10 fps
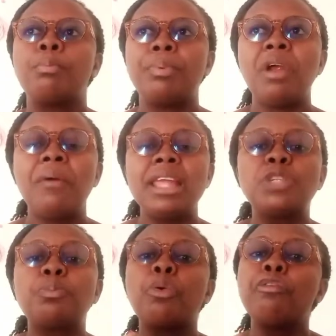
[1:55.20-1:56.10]

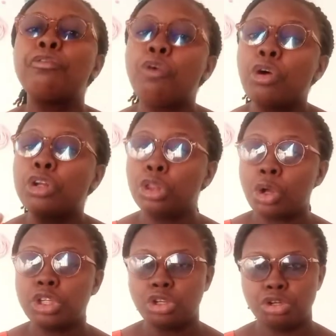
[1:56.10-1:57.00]
parents, provoke
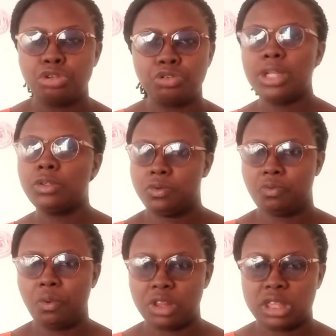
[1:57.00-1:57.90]
not your children to
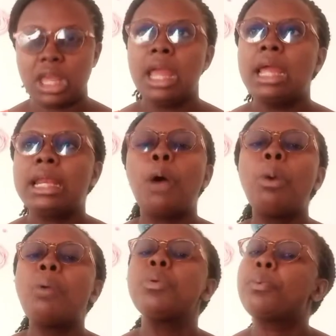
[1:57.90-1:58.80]
wrath. Now,
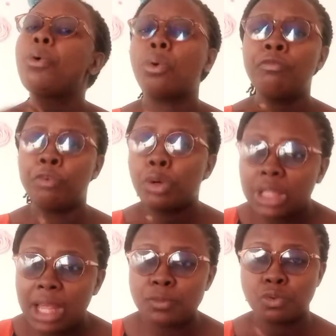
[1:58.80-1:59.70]
when we provoke
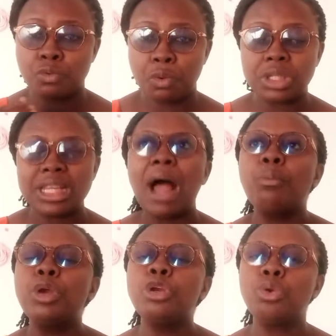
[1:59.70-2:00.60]
them to wrath
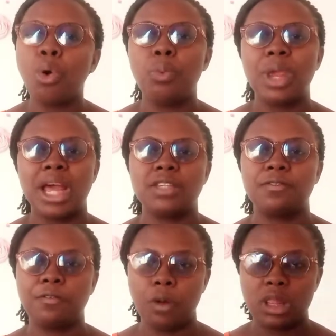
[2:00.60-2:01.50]
and we know we are at
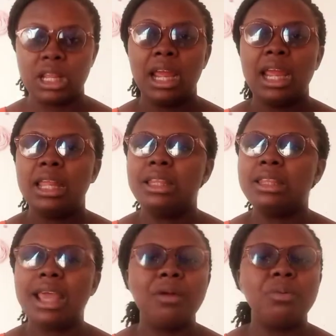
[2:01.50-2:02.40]
fault,
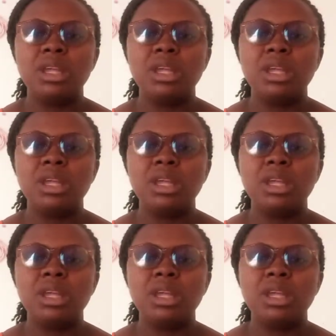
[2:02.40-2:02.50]
there